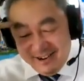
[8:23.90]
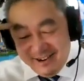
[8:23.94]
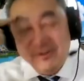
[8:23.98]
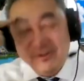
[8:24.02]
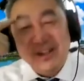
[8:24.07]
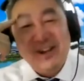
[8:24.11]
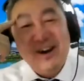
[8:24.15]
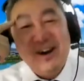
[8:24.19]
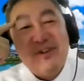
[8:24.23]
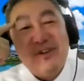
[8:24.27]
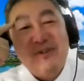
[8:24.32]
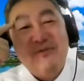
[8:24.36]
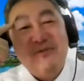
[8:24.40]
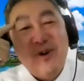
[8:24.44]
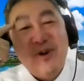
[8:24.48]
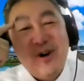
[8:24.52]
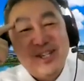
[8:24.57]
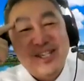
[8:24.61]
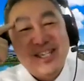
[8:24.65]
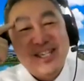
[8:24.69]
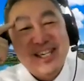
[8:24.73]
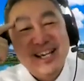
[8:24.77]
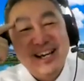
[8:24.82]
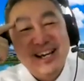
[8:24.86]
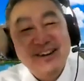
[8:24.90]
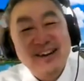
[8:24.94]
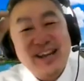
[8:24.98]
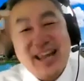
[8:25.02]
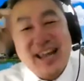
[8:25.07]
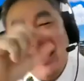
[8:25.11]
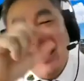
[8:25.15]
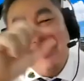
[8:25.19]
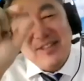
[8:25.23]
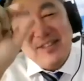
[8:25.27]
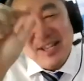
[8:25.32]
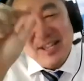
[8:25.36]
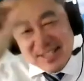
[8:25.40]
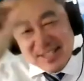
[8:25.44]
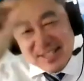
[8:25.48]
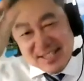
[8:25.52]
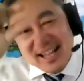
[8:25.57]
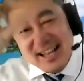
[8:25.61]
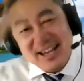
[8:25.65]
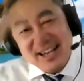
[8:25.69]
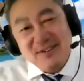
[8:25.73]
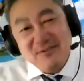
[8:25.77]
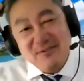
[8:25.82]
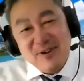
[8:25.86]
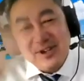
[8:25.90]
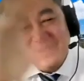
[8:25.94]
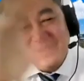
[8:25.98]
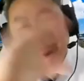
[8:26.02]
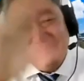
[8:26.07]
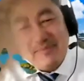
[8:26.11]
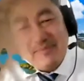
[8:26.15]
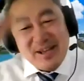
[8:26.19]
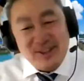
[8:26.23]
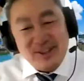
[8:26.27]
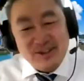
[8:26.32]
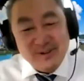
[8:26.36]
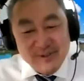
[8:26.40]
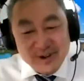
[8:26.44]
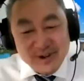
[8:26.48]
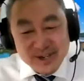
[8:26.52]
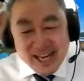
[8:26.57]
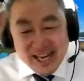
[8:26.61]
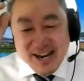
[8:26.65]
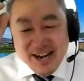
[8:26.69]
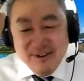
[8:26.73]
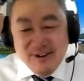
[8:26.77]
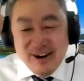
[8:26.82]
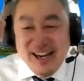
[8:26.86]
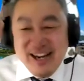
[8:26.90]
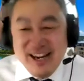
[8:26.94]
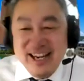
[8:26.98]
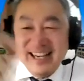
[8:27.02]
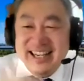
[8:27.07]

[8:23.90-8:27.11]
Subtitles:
Or we don't have the worst. We can have that's slightly worse from better. Anyway.